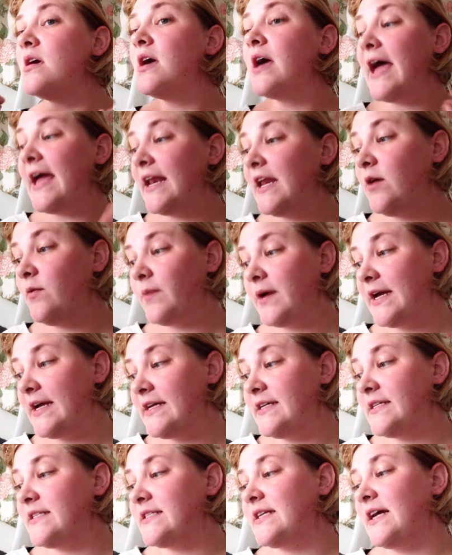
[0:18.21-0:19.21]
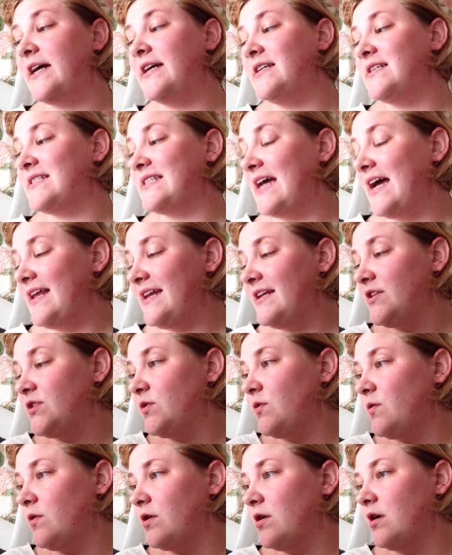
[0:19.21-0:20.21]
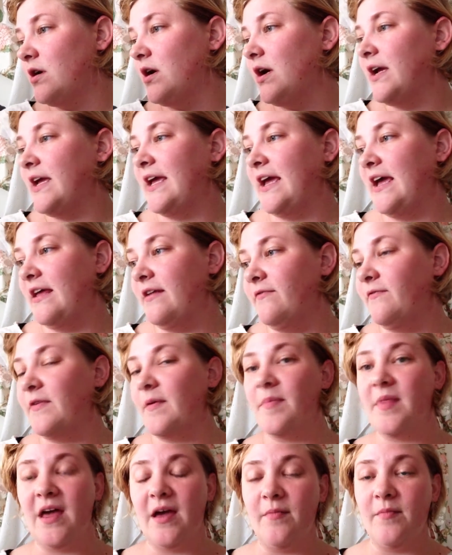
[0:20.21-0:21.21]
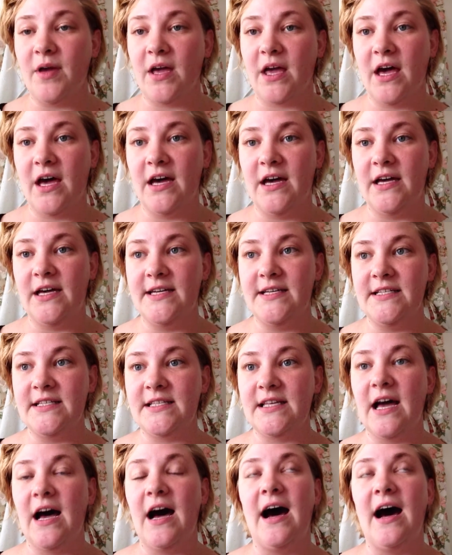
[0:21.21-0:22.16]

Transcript: anyways, I decided to order again from them because